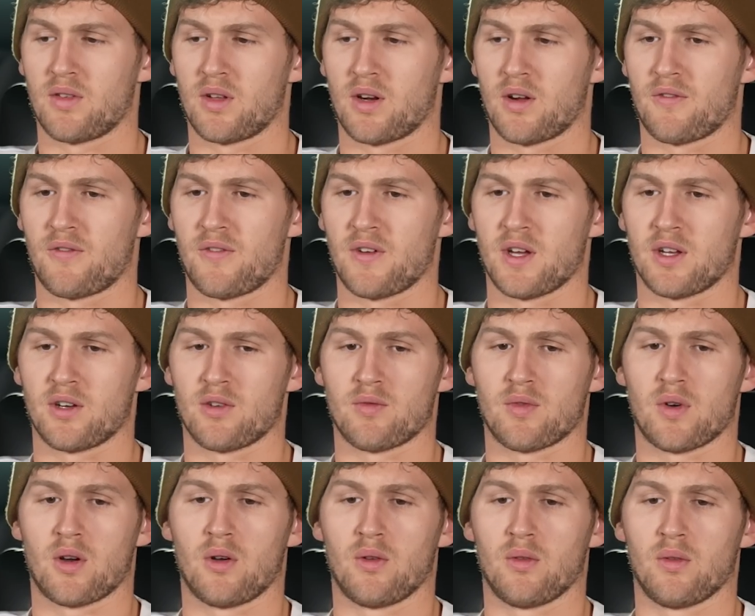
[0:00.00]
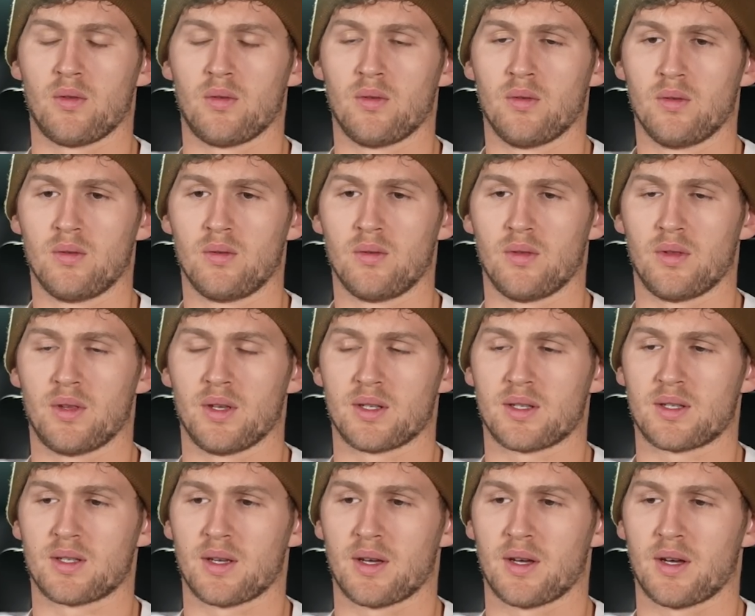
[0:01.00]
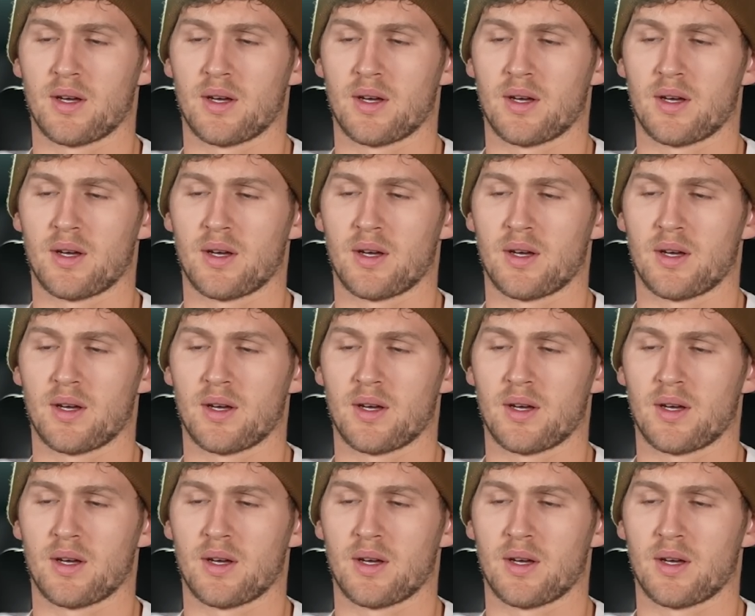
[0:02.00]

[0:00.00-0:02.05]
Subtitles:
I've found a role that